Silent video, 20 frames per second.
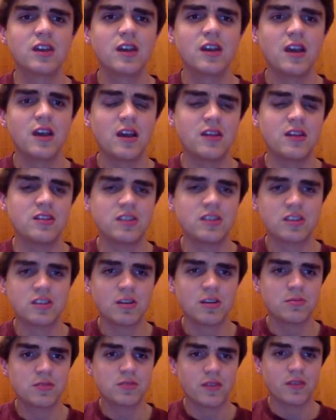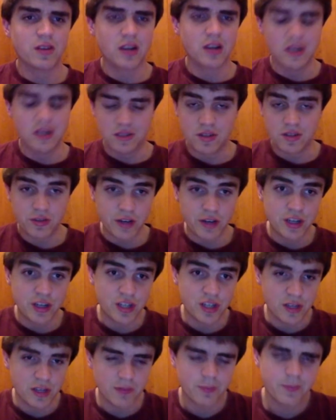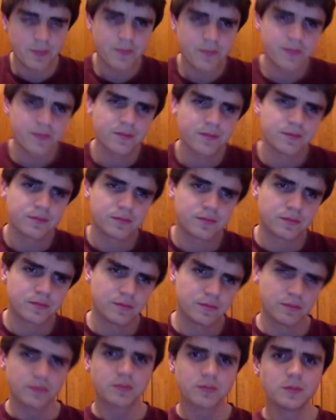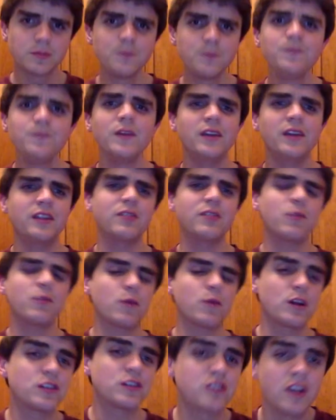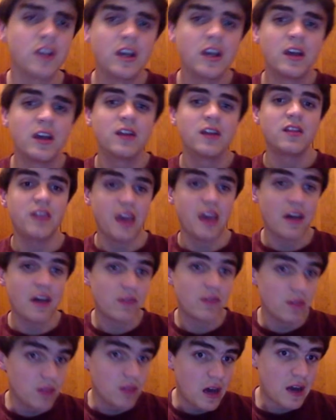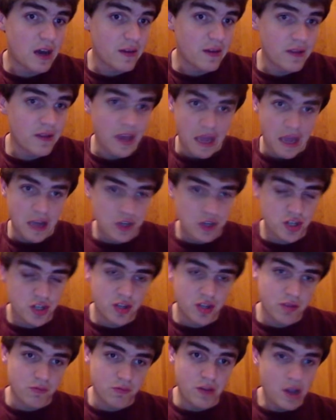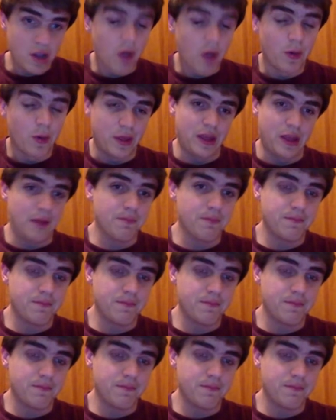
at least in terms of their concentration. In other words, they have a lot of H3O in them.